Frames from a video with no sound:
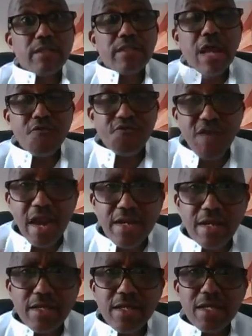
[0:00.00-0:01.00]
Now
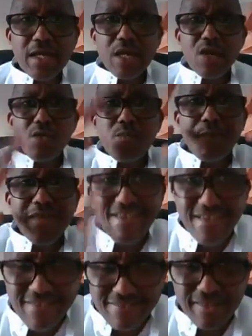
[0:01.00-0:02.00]
finally, it would be
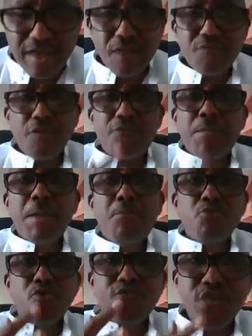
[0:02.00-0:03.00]
easier for people
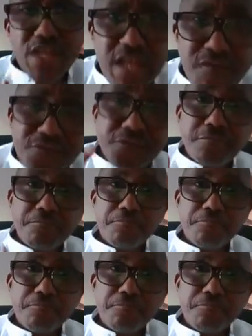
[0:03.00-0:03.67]
to forgive.